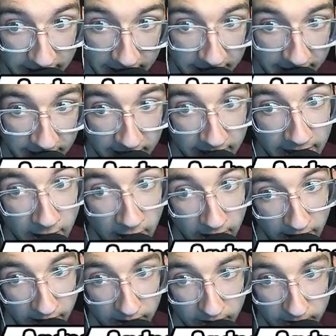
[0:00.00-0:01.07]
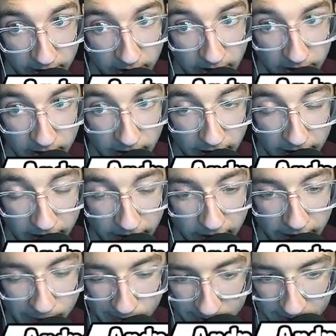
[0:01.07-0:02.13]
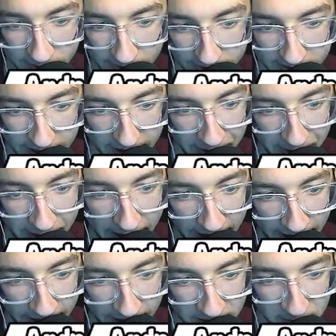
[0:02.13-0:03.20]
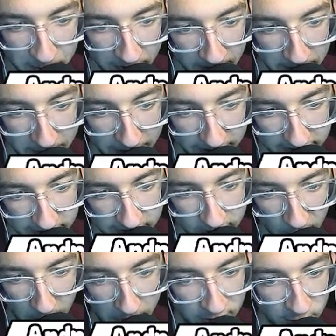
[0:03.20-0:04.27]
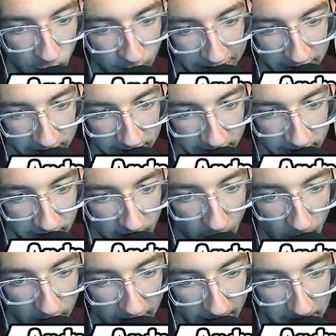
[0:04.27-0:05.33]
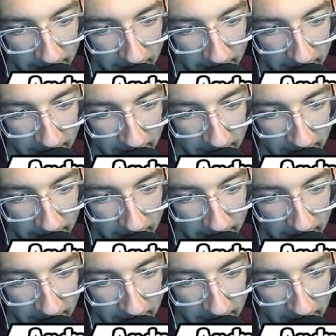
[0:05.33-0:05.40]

in... I was gonna say her ass, but it makes it so much weirder when I'm